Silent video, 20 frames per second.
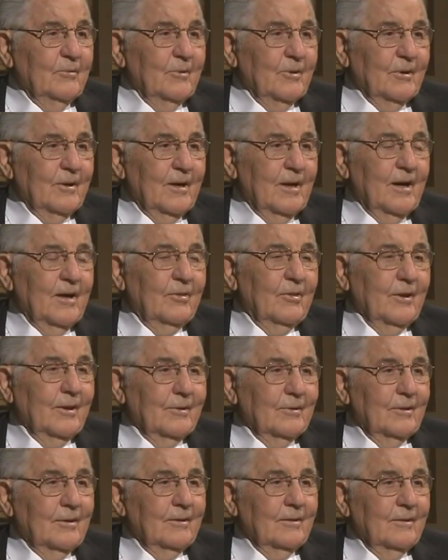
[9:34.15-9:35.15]
Well, I
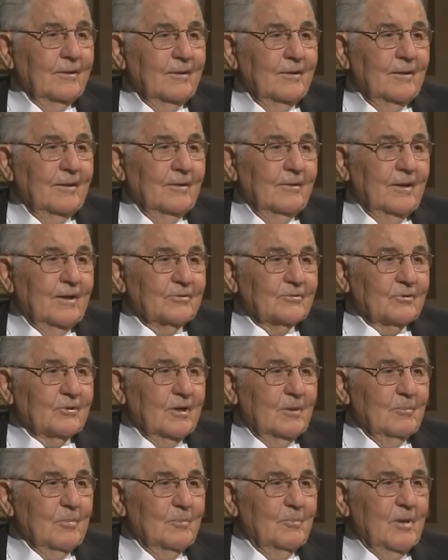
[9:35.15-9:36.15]
think that's
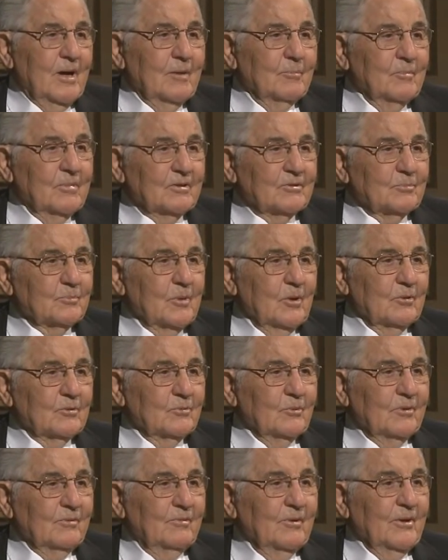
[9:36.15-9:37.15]
come about because
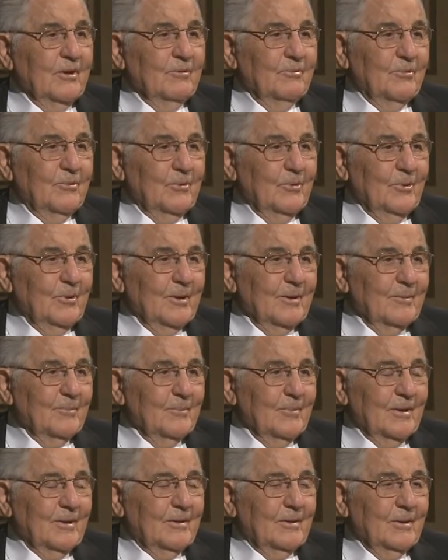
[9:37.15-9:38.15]
we've lived through it.
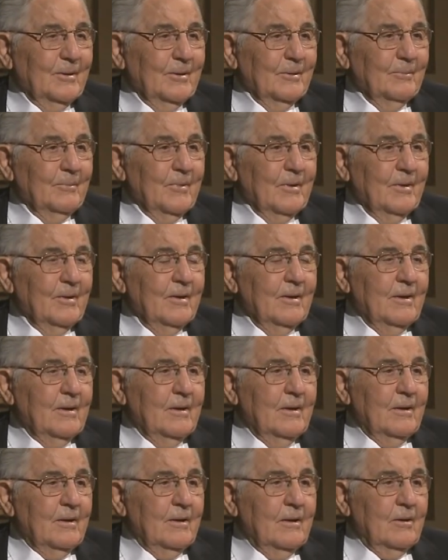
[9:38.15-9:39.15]
Mm-hmm.
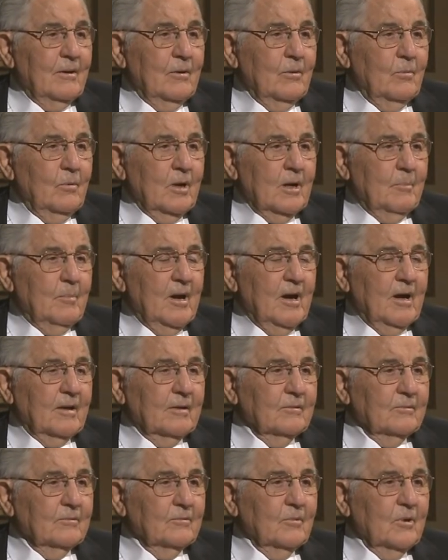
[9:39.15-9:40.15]

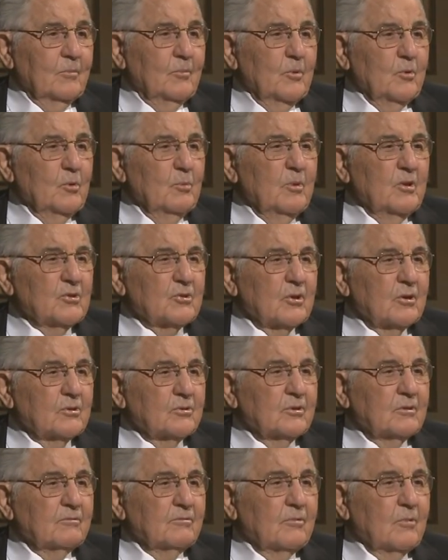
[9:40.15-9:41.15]
But what will you be
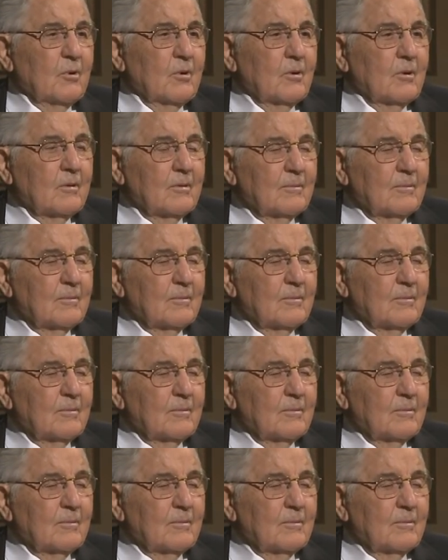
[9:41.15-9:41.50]
searching for?